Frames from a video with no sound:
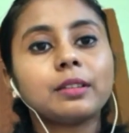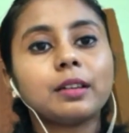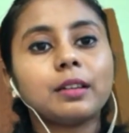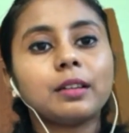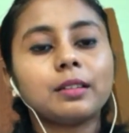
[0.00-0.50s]

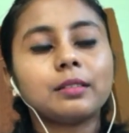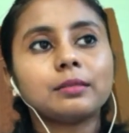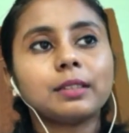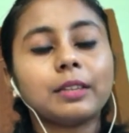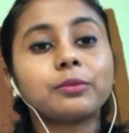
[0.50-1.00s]

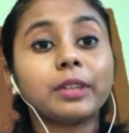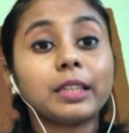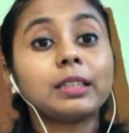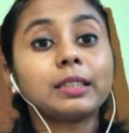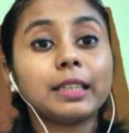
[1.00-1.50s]
like
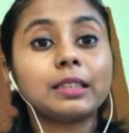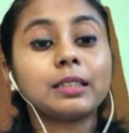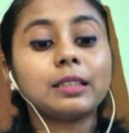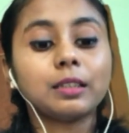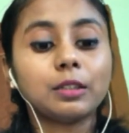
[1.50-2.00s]
wearing
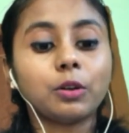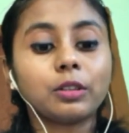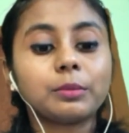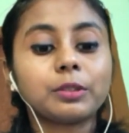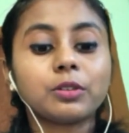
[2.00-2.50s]
lately a lot
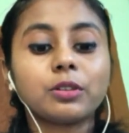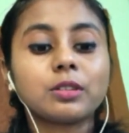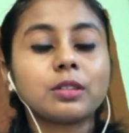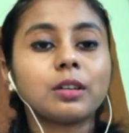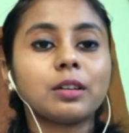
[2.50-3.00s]

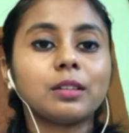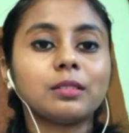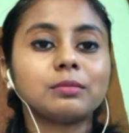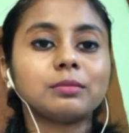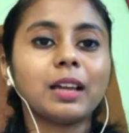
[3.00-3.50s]
because
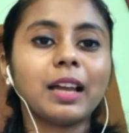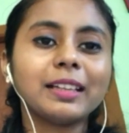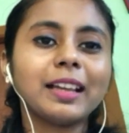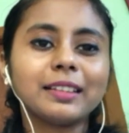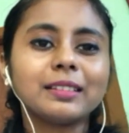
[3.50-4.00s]
I
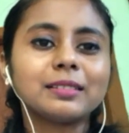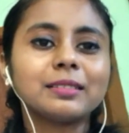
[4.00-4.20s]
like